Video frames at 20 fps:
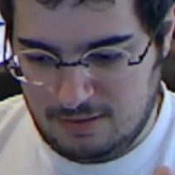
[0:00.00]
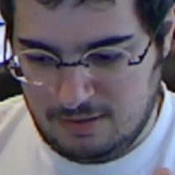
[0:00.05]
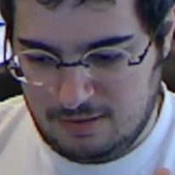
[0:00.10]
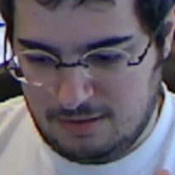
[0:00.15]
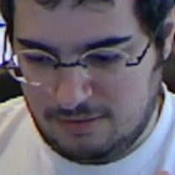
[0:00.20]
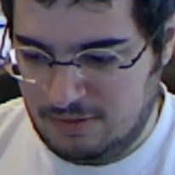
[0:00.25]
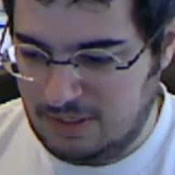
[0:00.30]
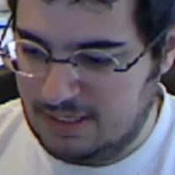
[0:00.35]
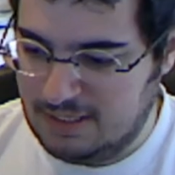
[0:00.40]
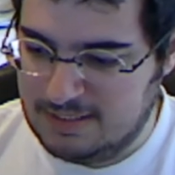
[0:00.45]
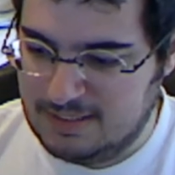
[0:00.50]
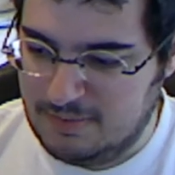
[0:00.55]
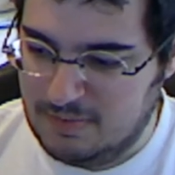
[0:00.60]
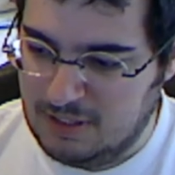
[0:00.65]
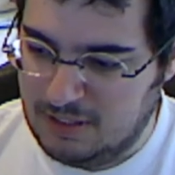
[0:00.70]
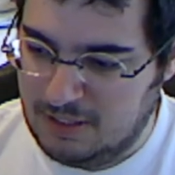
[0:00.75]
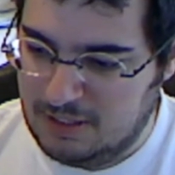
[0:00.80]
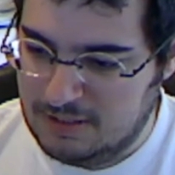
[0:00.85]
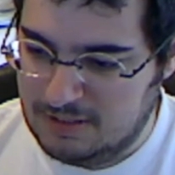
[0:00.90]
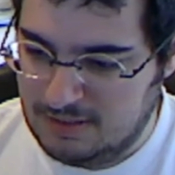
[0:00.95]
3D
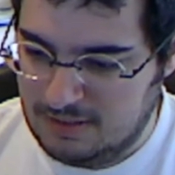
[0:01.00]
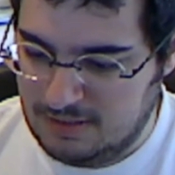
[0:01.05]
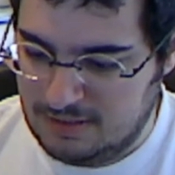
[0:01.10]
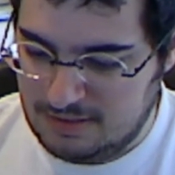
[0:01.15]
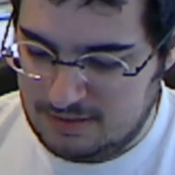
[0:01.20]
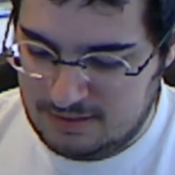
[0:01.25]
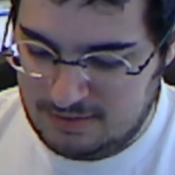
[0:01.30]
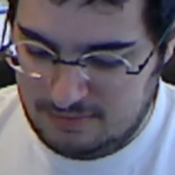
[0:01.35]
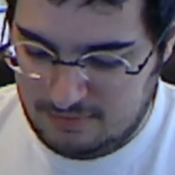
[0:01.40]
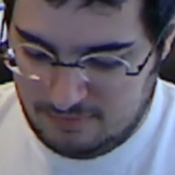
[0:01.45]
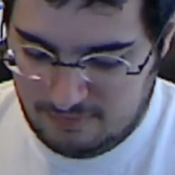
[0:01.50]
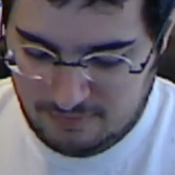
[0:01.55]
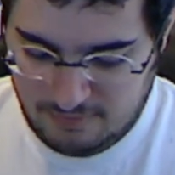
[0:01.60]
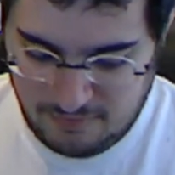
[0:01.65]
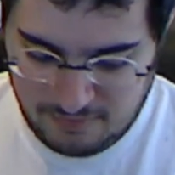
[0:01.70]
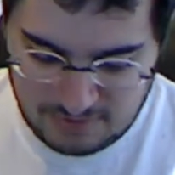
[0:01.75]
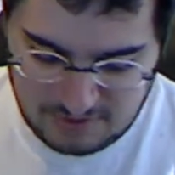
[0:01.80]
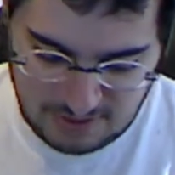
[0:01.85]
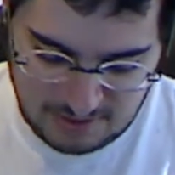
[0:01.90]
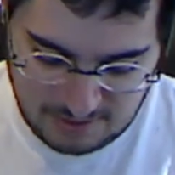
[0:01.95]
simulations.
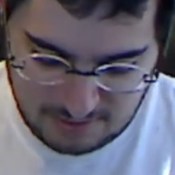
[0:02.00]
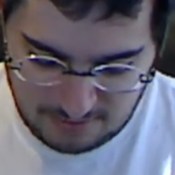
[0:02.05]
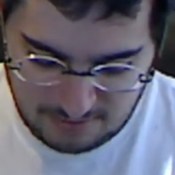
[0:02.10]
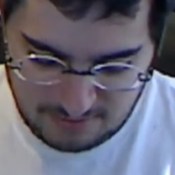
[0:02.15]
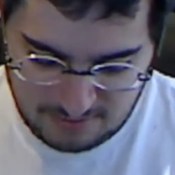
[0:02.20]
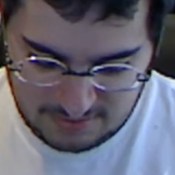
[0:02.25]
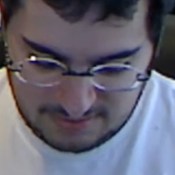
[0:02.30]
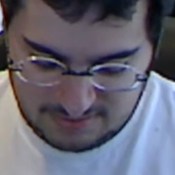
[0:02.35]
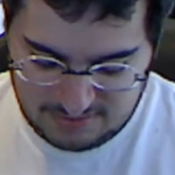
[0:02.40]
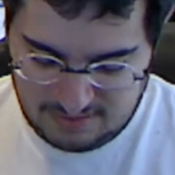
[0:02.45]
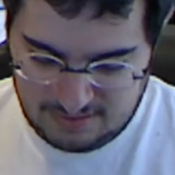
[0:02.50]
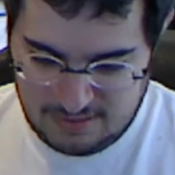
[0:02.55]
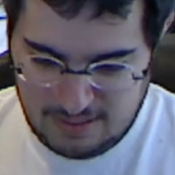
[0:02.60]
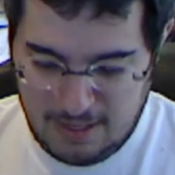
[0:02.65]
What we're trying to do is